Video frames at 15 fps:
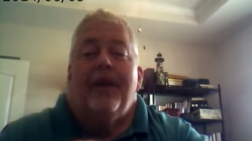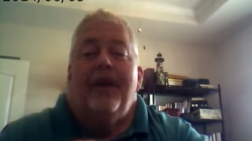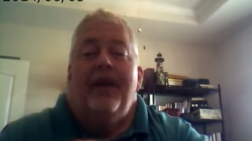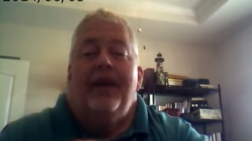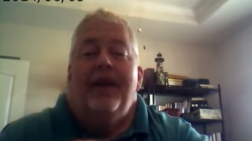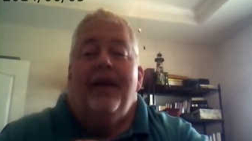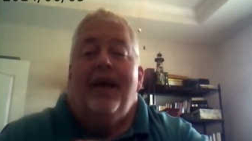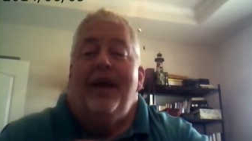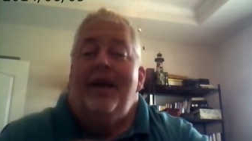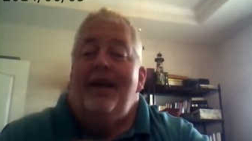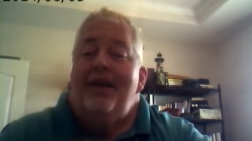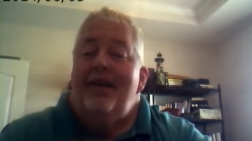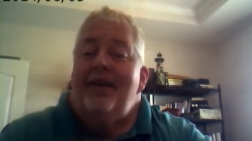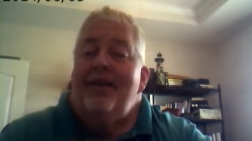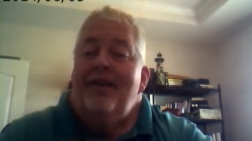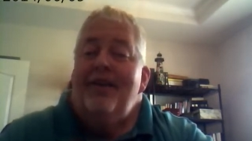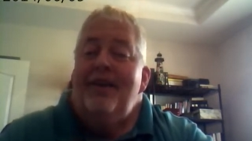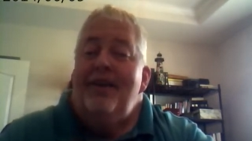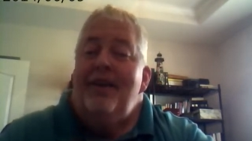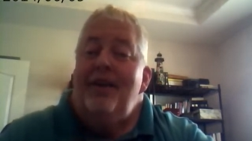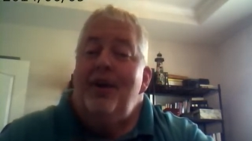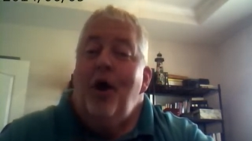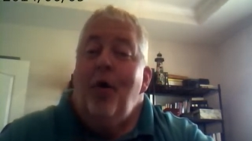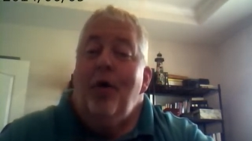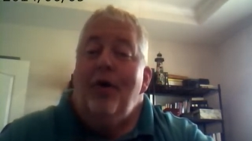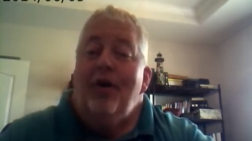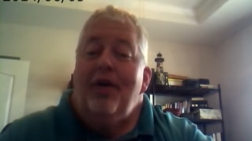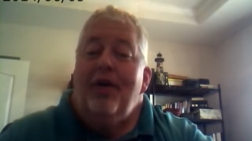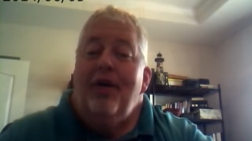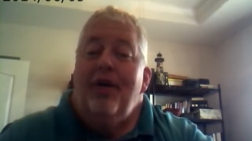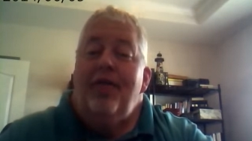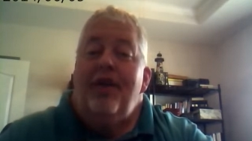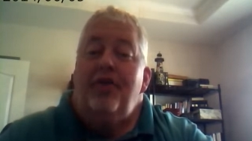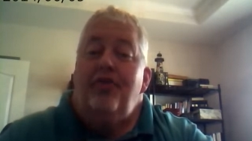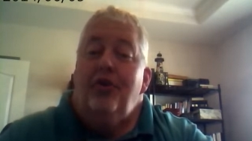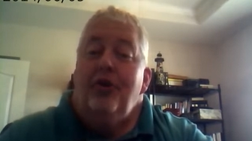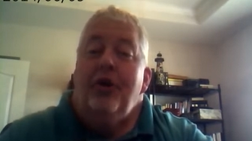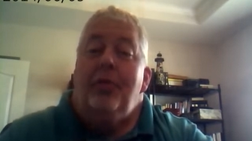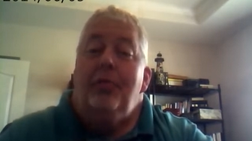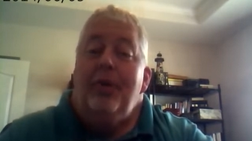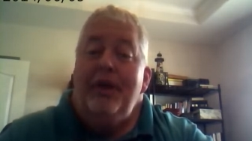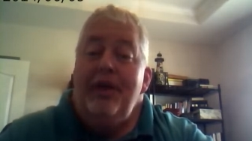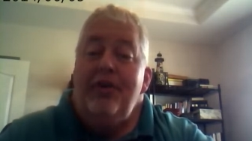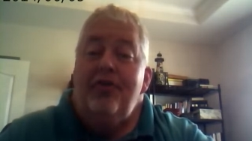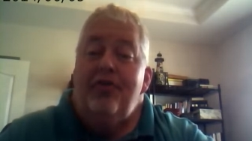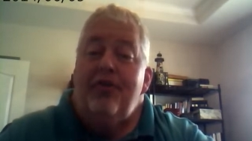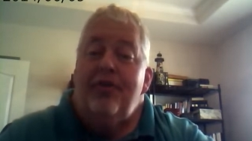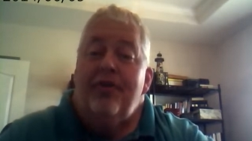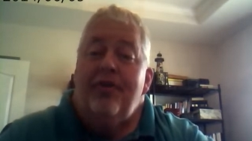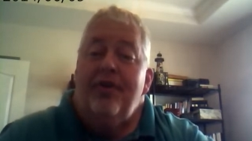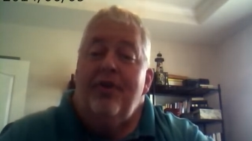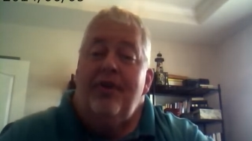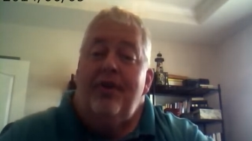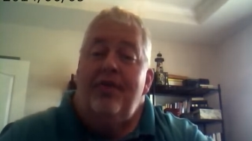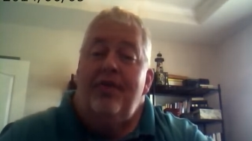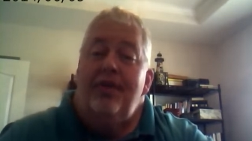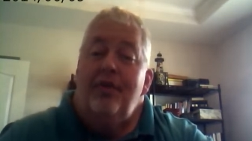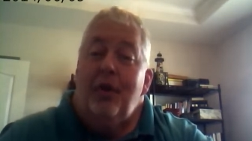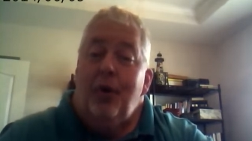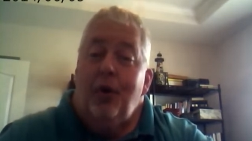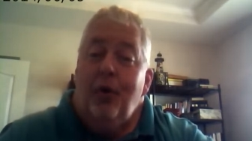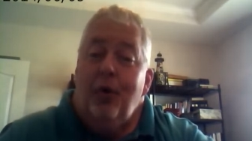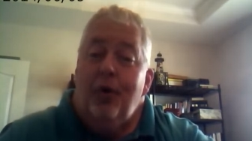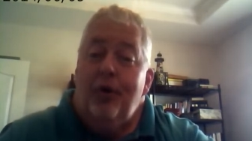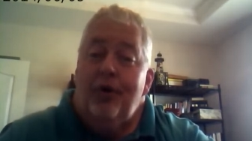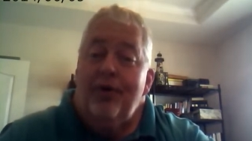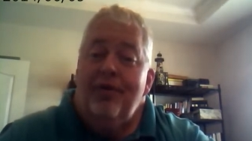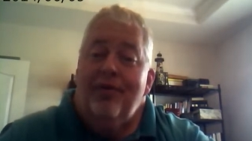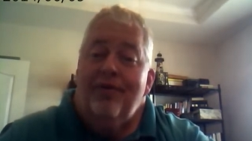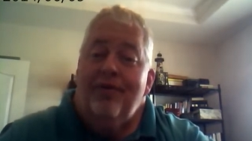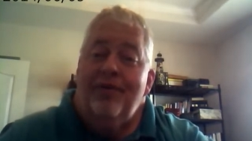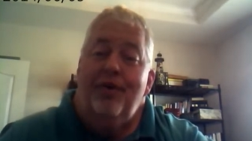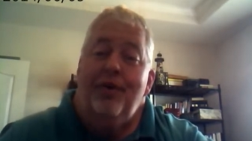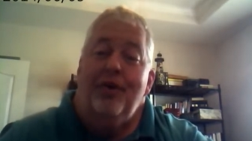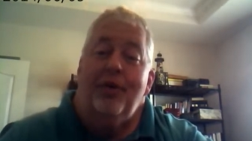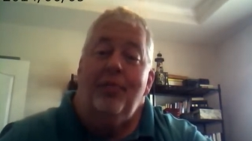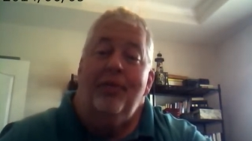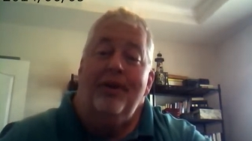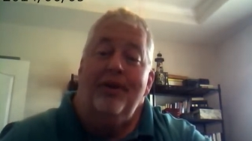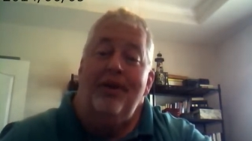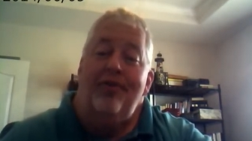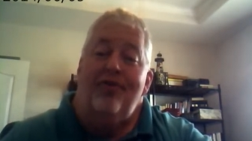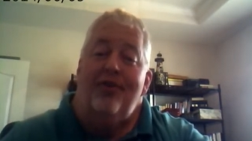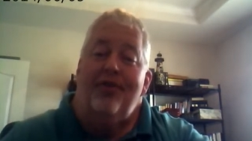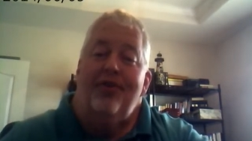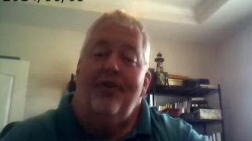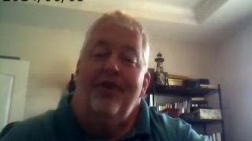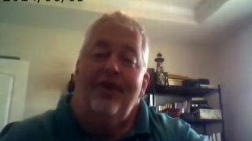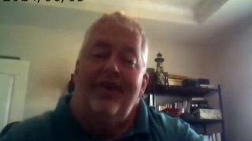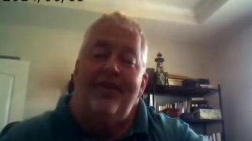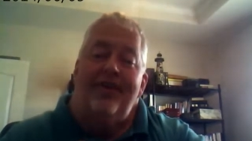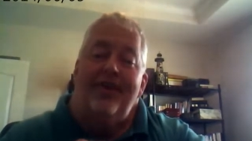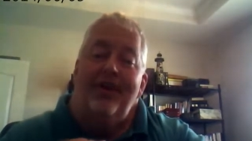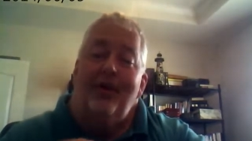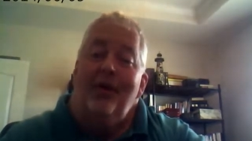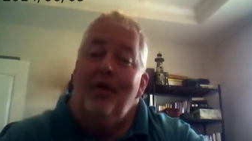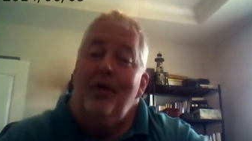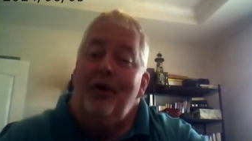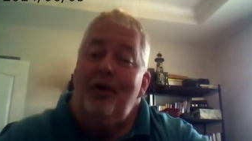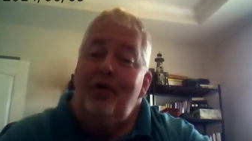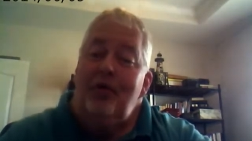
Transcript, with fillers: enlightened in knowing that your completion is in the Lord. Your completion is in the Holy